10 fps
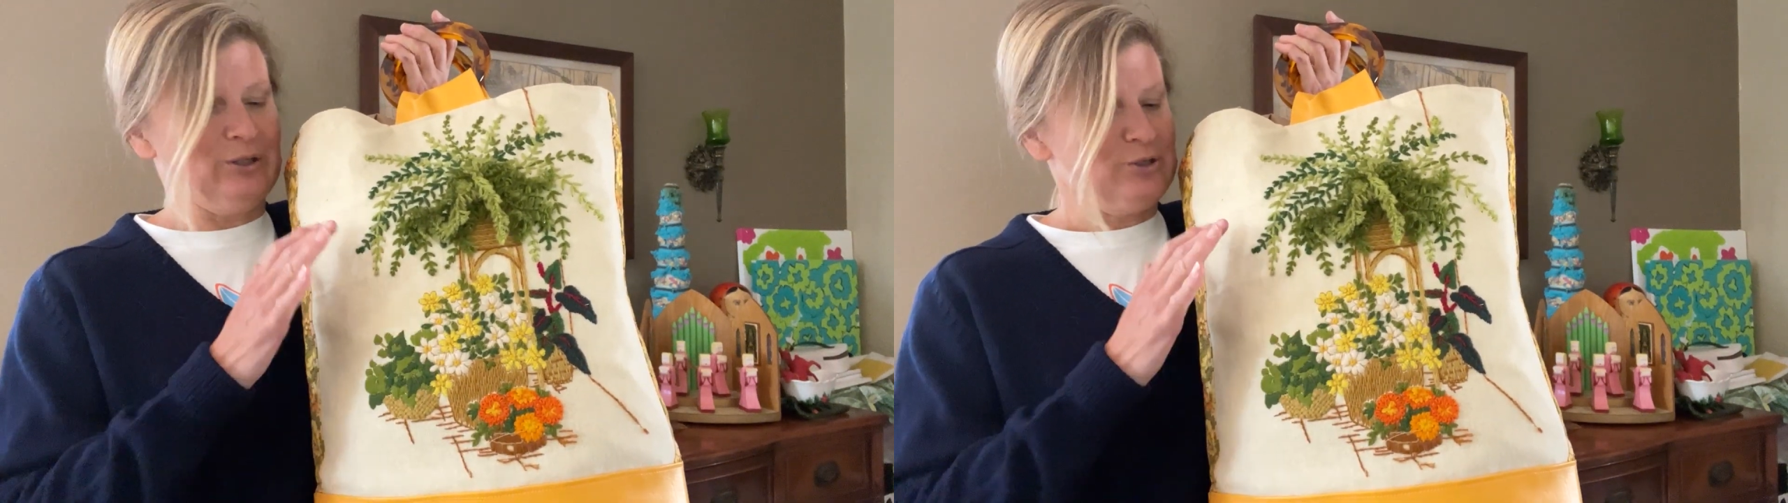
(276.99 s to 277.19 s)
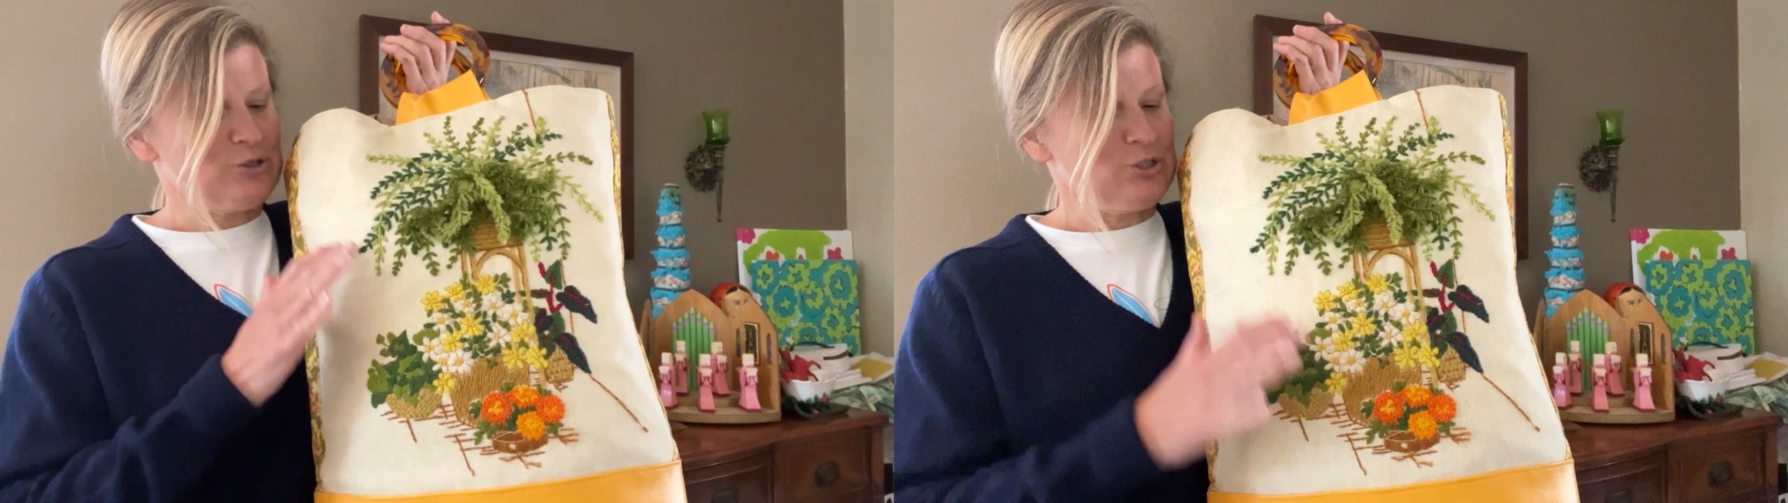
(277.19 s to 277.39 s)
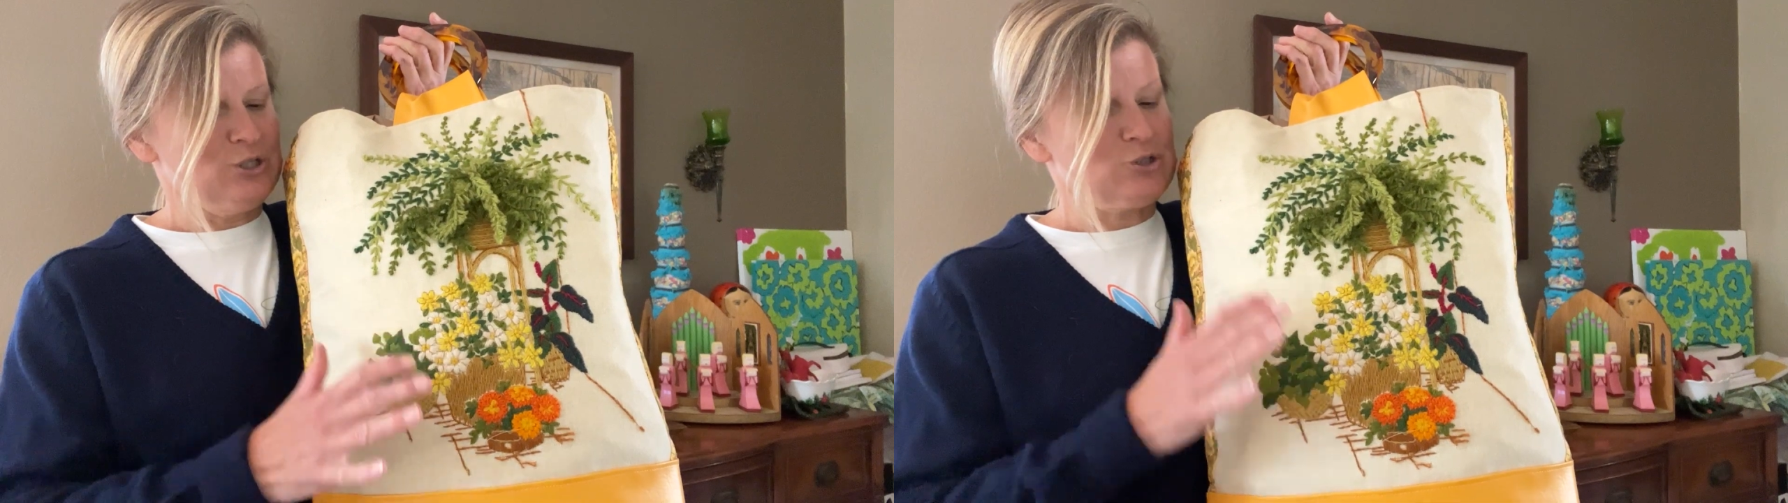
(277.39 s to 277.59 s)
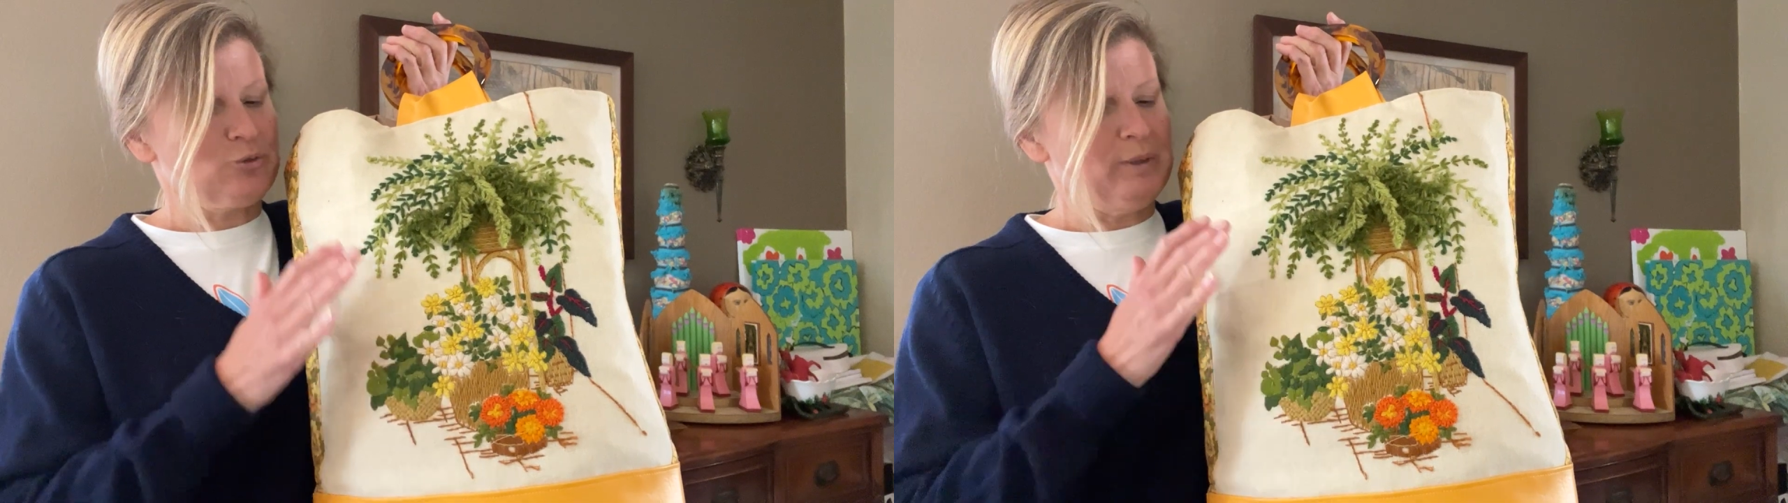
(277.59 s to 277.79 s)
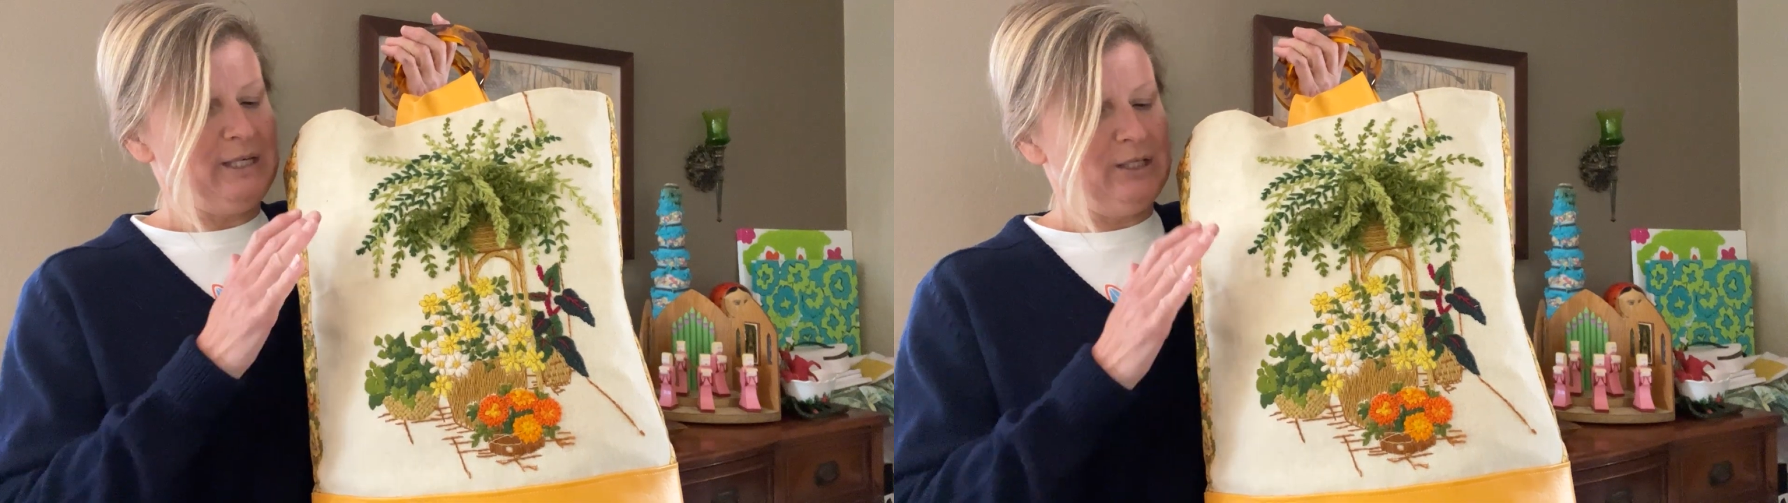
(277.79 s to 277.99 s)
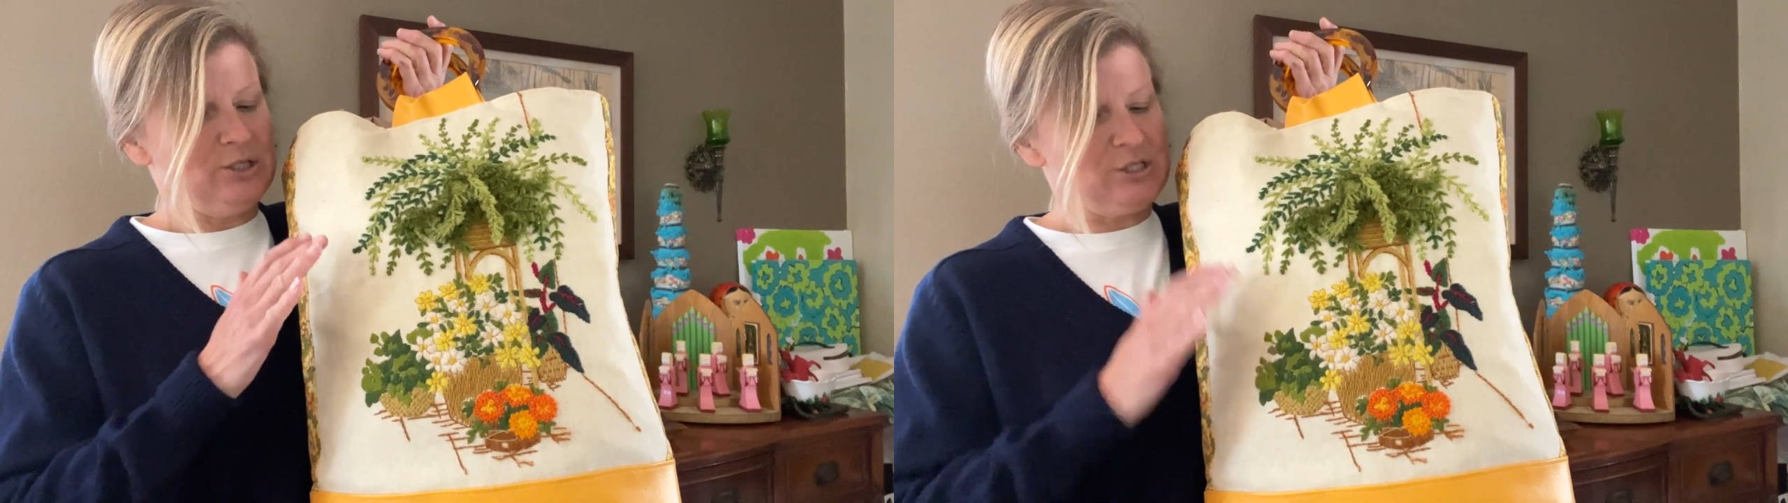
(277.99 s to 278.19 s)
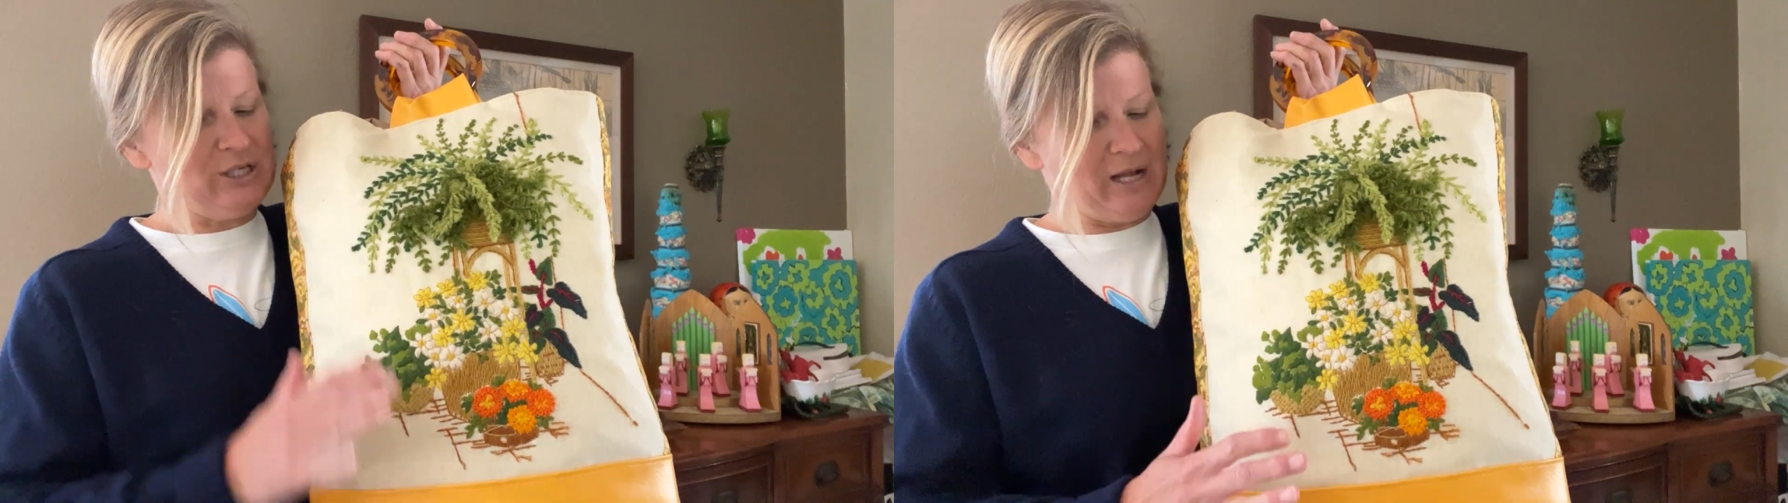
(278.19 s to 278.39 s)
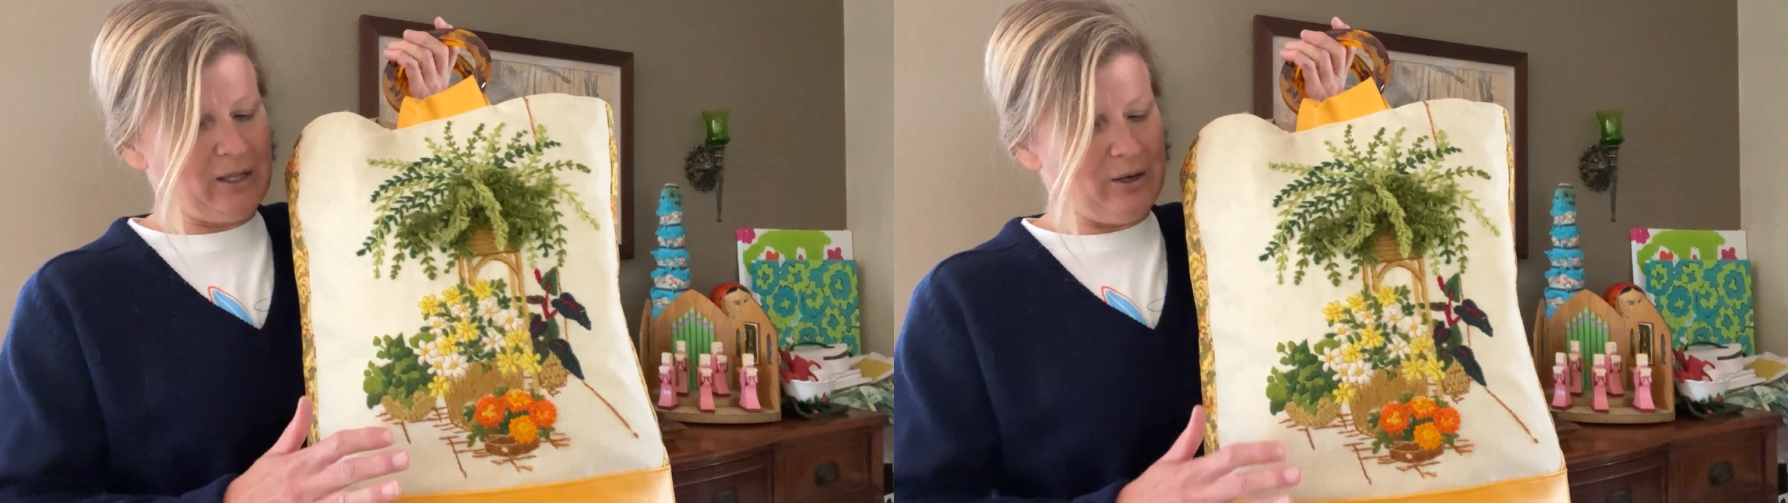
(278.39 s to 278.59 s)
this green, this
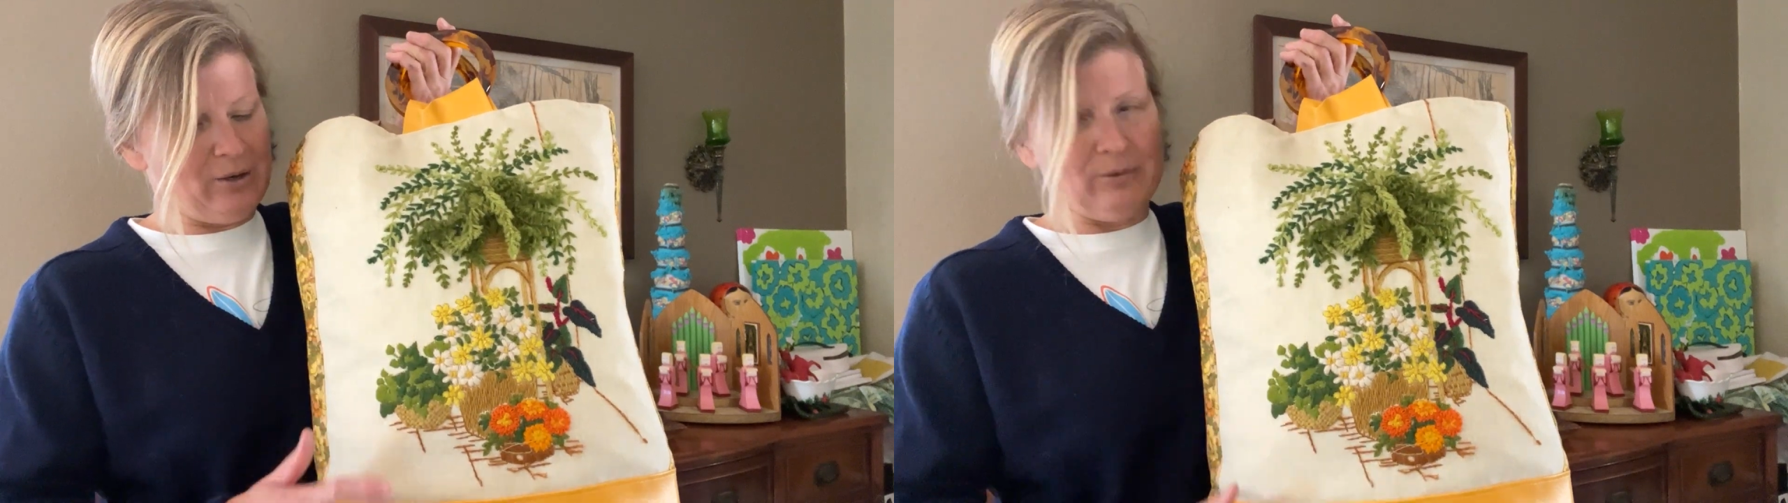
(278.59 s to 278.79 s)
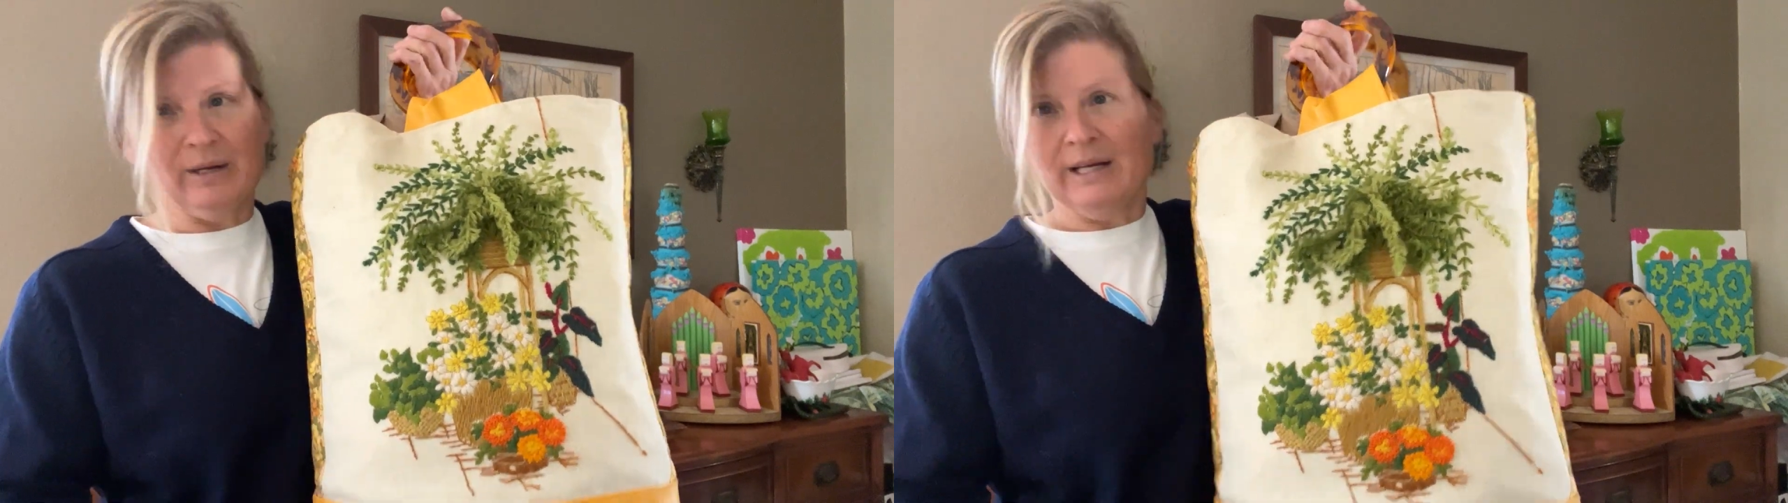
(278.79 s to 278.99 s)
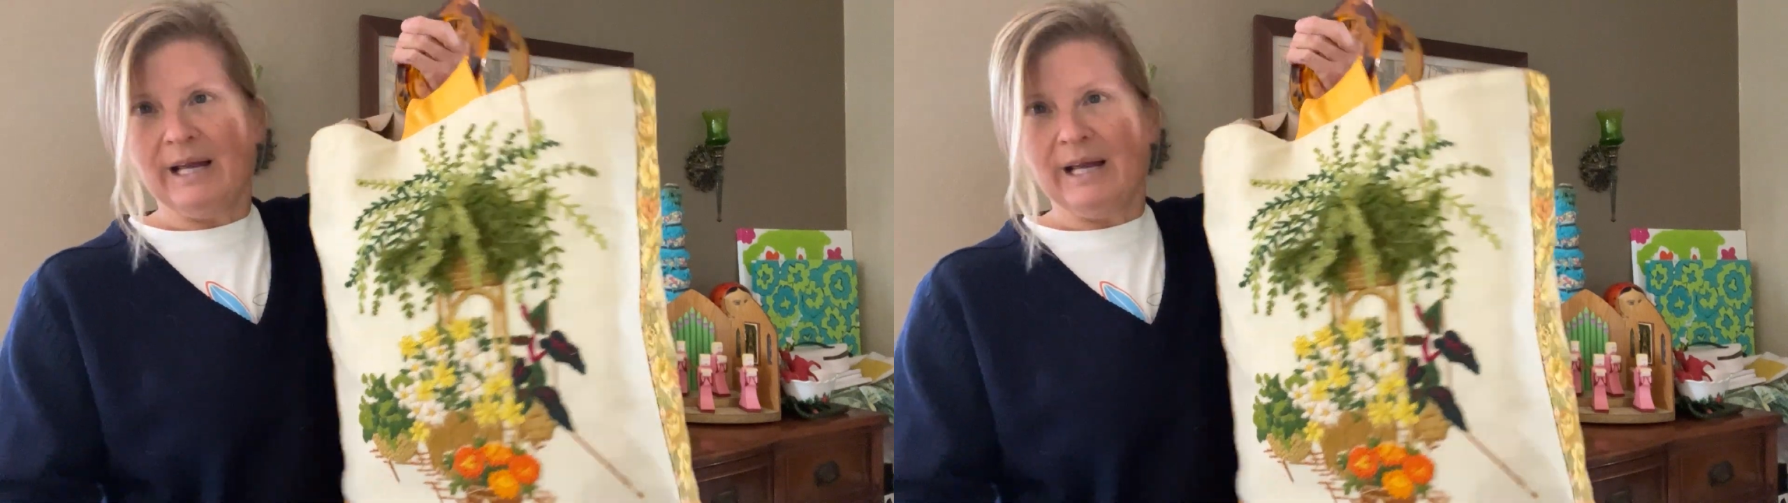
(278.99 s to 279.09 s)
yellow,